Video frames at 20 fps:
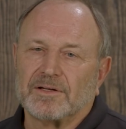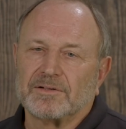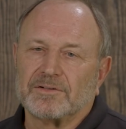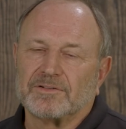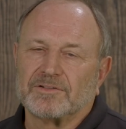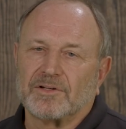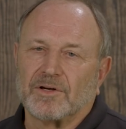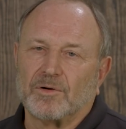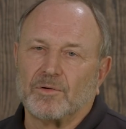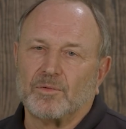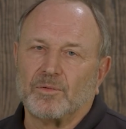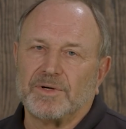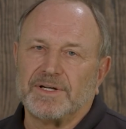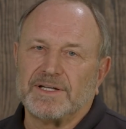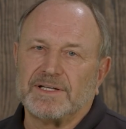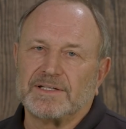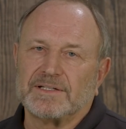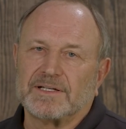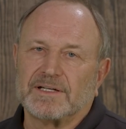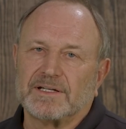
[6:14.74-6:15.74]
so
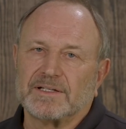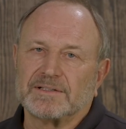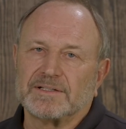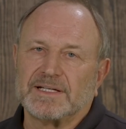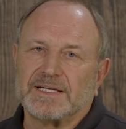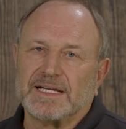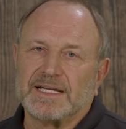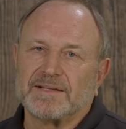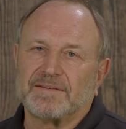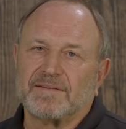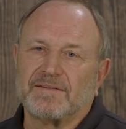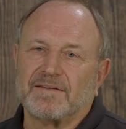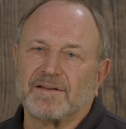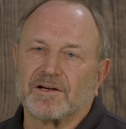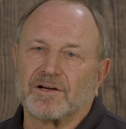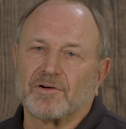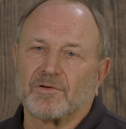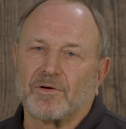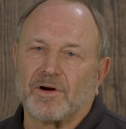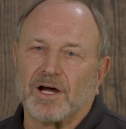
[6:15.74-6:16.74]
we can get
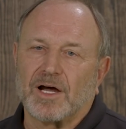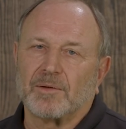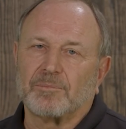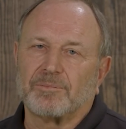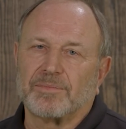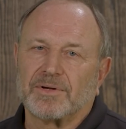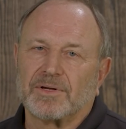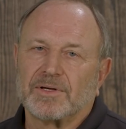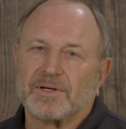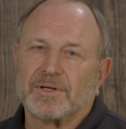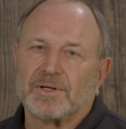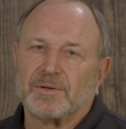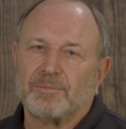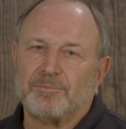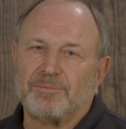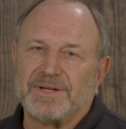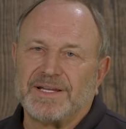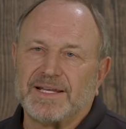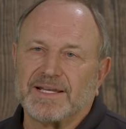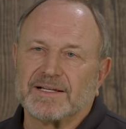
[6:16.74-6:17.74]
the crop
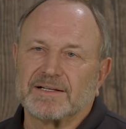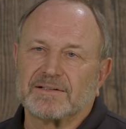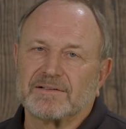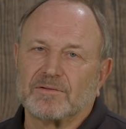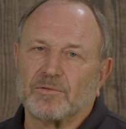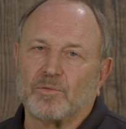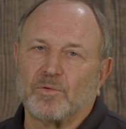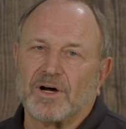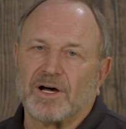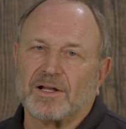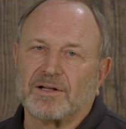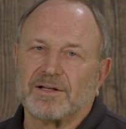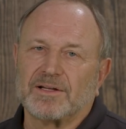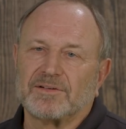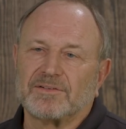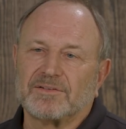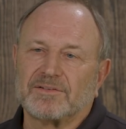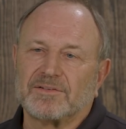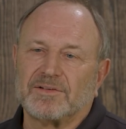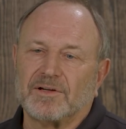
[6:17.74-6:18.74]
picked while
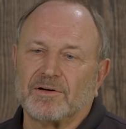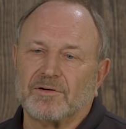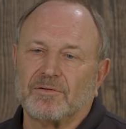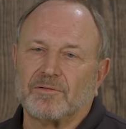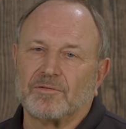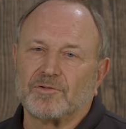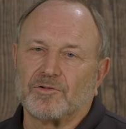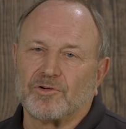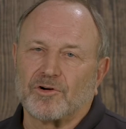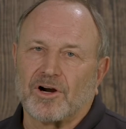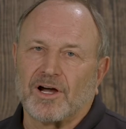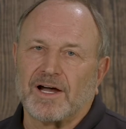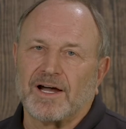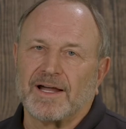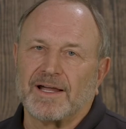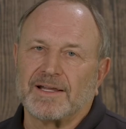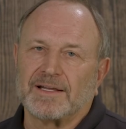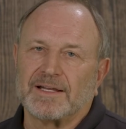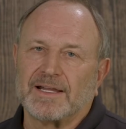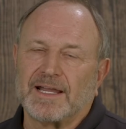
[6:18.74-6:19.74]
it's still
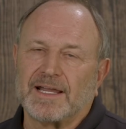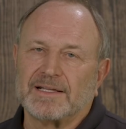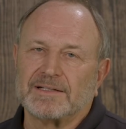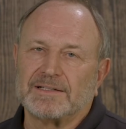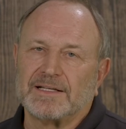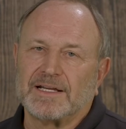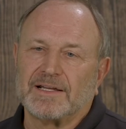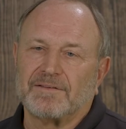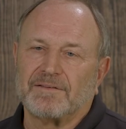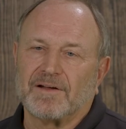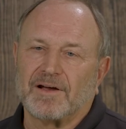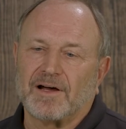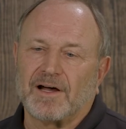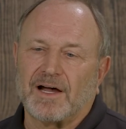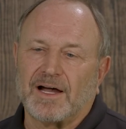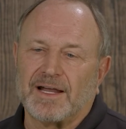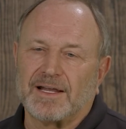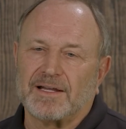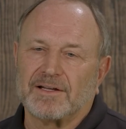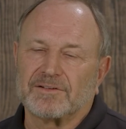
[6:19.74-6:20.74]
dry and in the
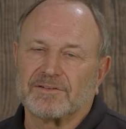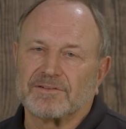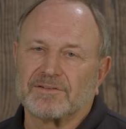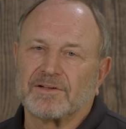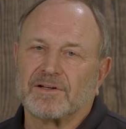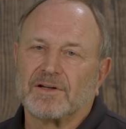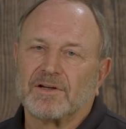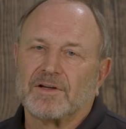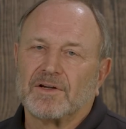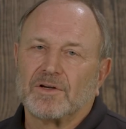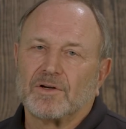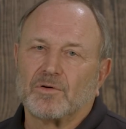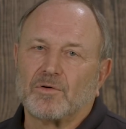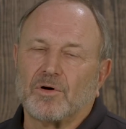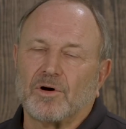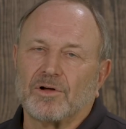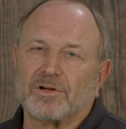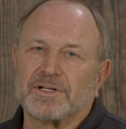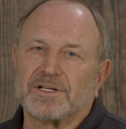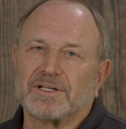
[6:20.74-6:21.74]
highest
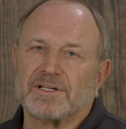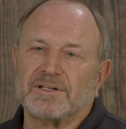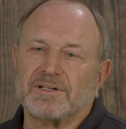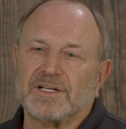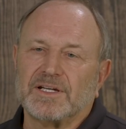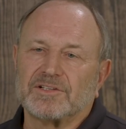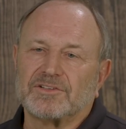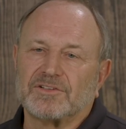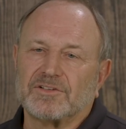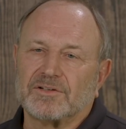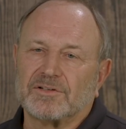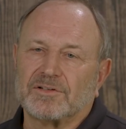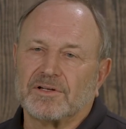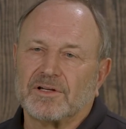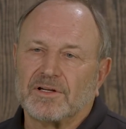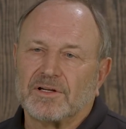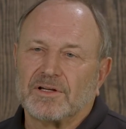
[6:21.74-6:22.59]
quality condition.